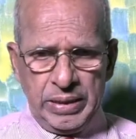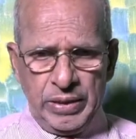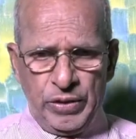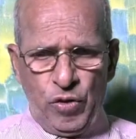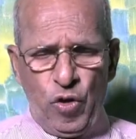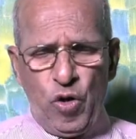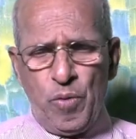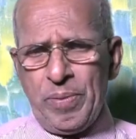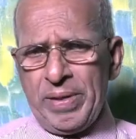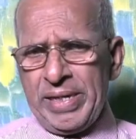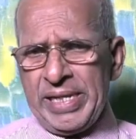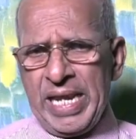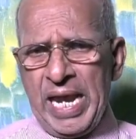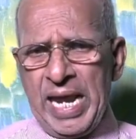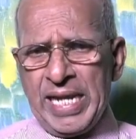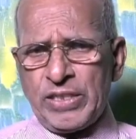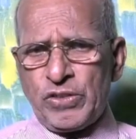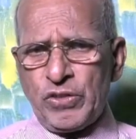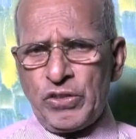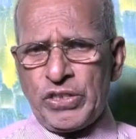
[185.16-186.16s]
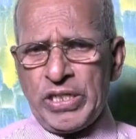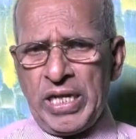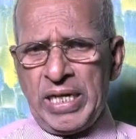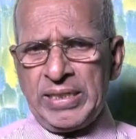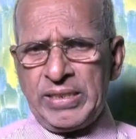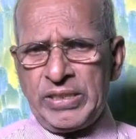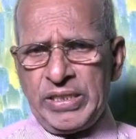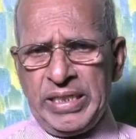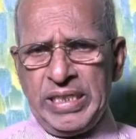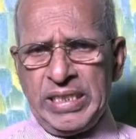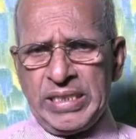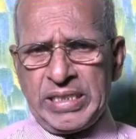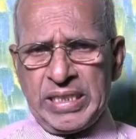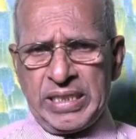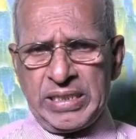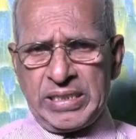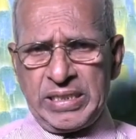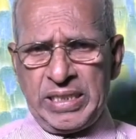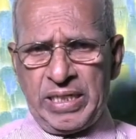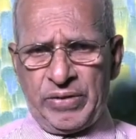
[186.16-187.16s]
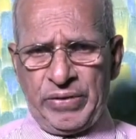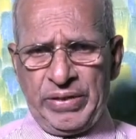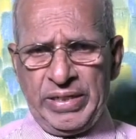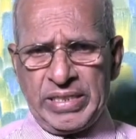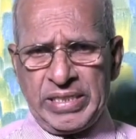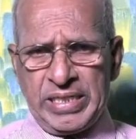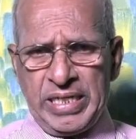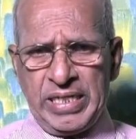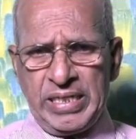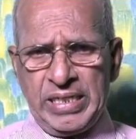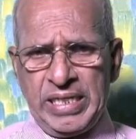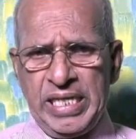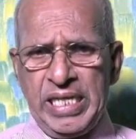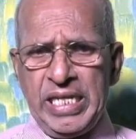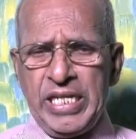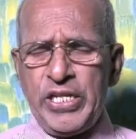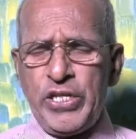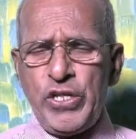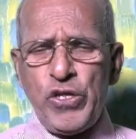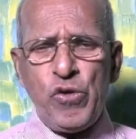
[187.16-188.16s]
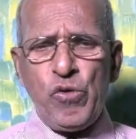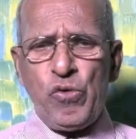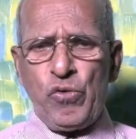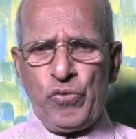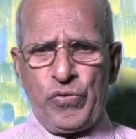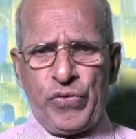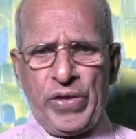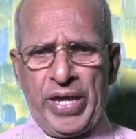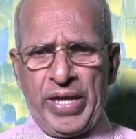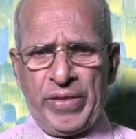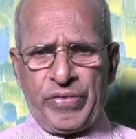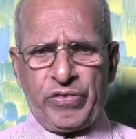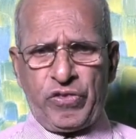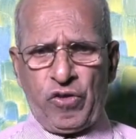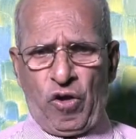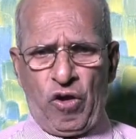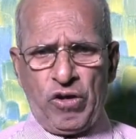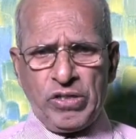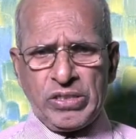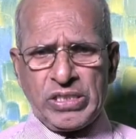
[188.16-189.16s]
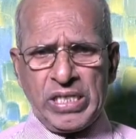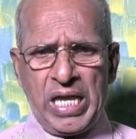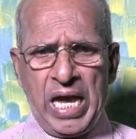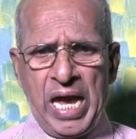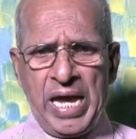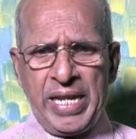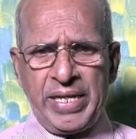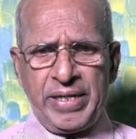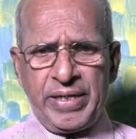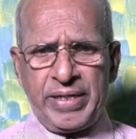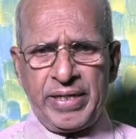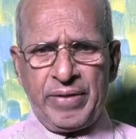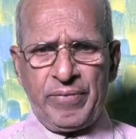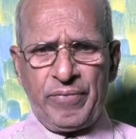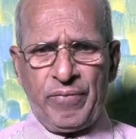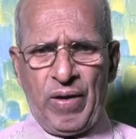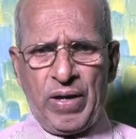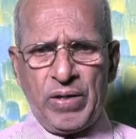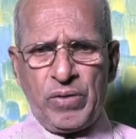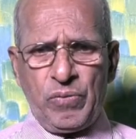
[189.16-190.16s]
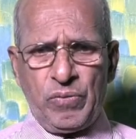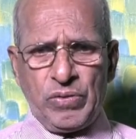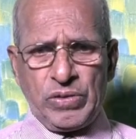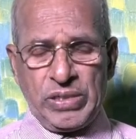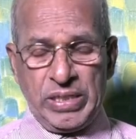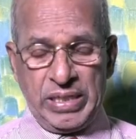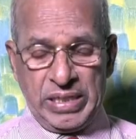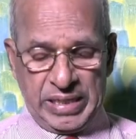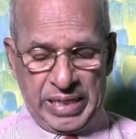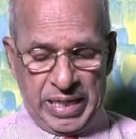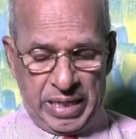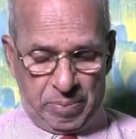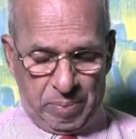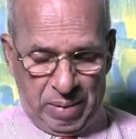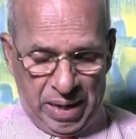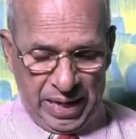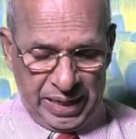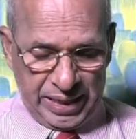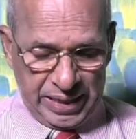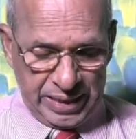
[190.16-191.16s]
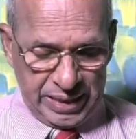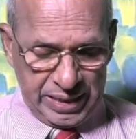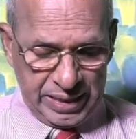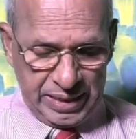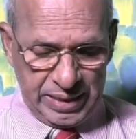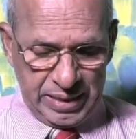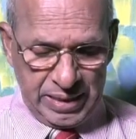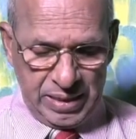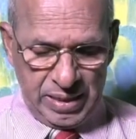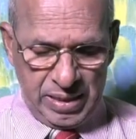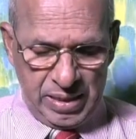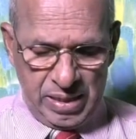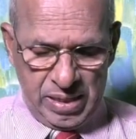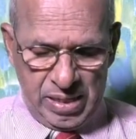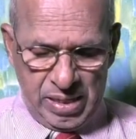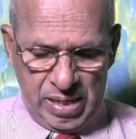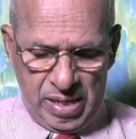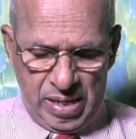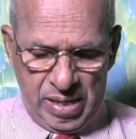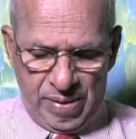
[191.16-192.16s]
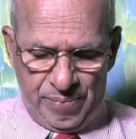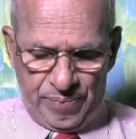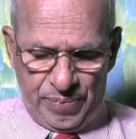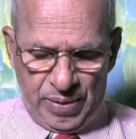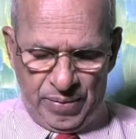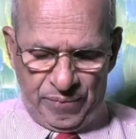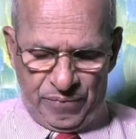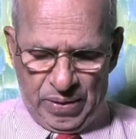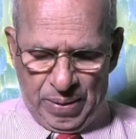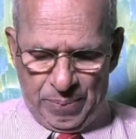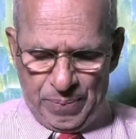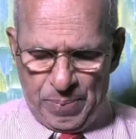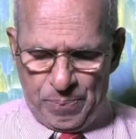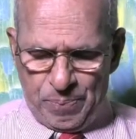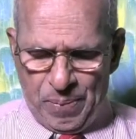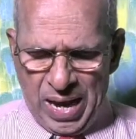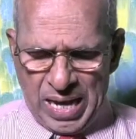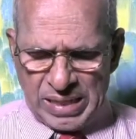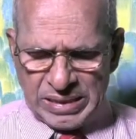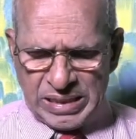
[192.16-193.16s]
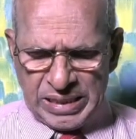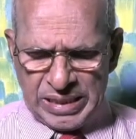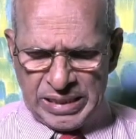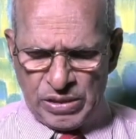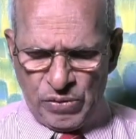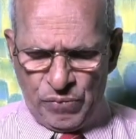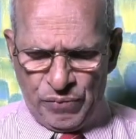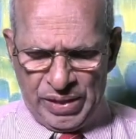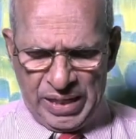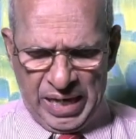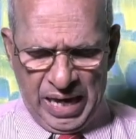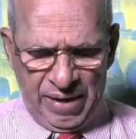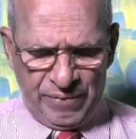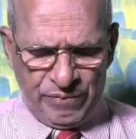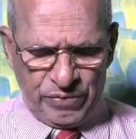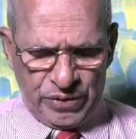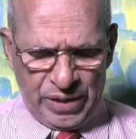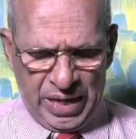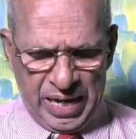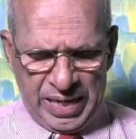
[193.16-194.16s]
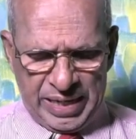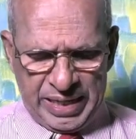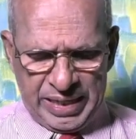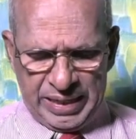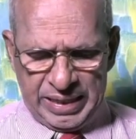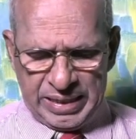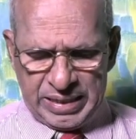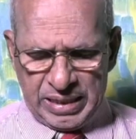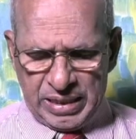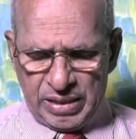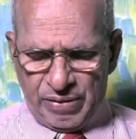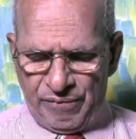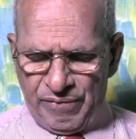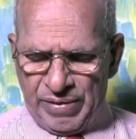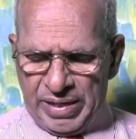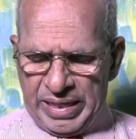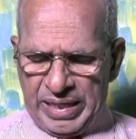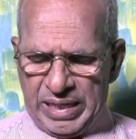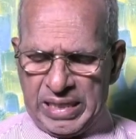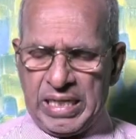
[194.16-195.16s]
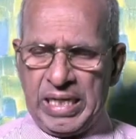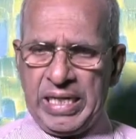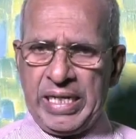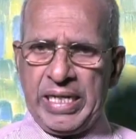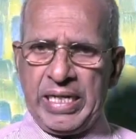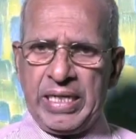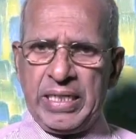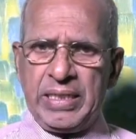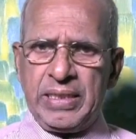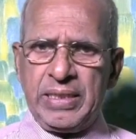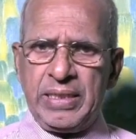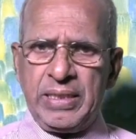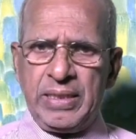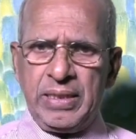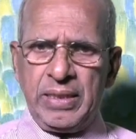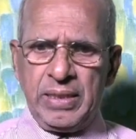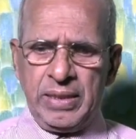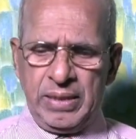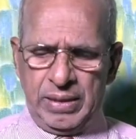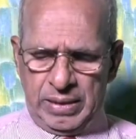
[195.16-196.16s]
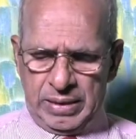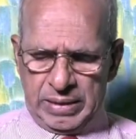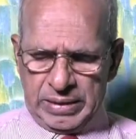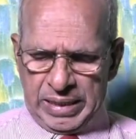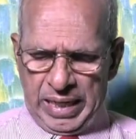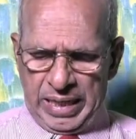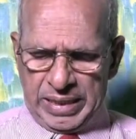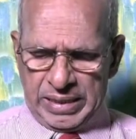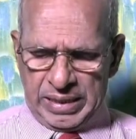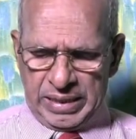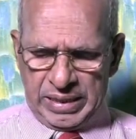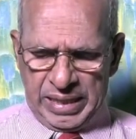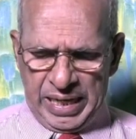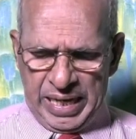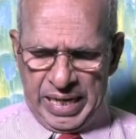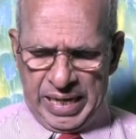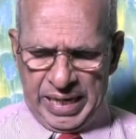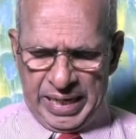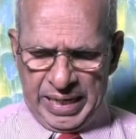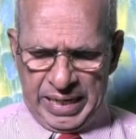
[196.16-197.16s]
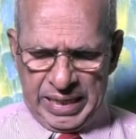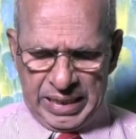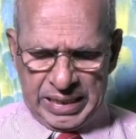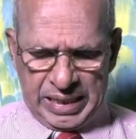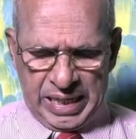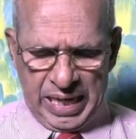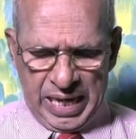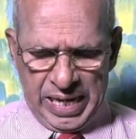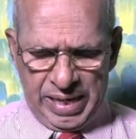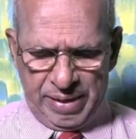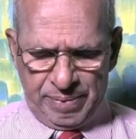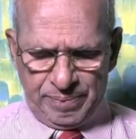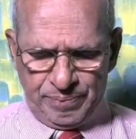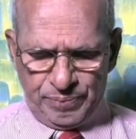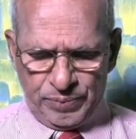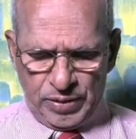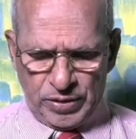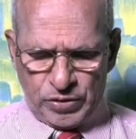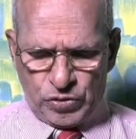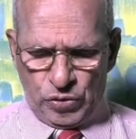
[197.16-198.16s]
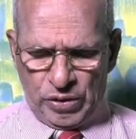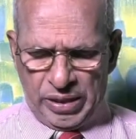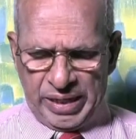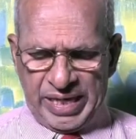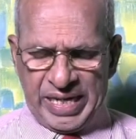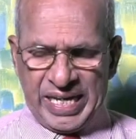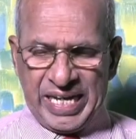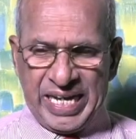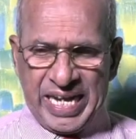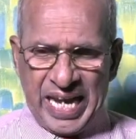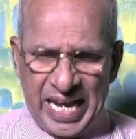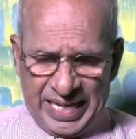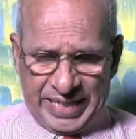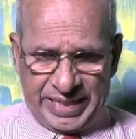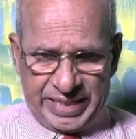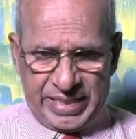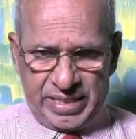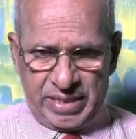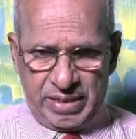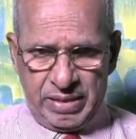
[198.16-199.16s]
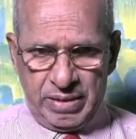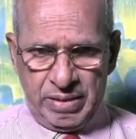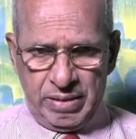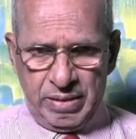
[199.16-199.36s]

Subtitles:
Nobody had to tell Jesus the reason. He knew their thoughts and what was in their mind. From the passage we have read, it is very clear that they came to get.